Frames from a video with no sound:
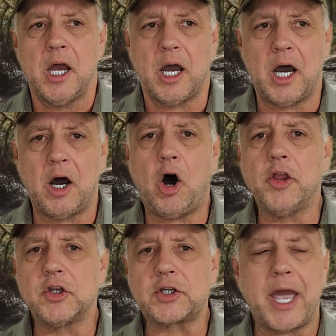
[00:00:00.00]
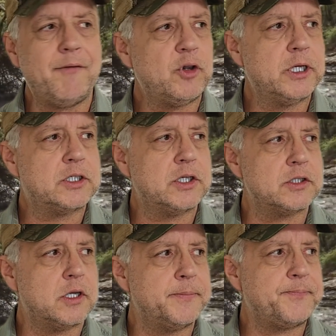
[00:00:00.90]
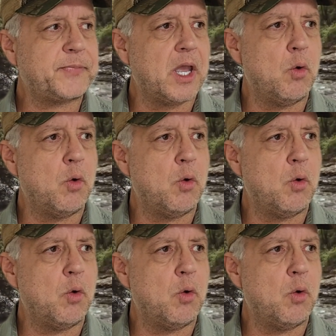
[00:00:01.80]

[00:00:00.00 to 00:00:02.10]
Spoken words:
on the scaffolding system,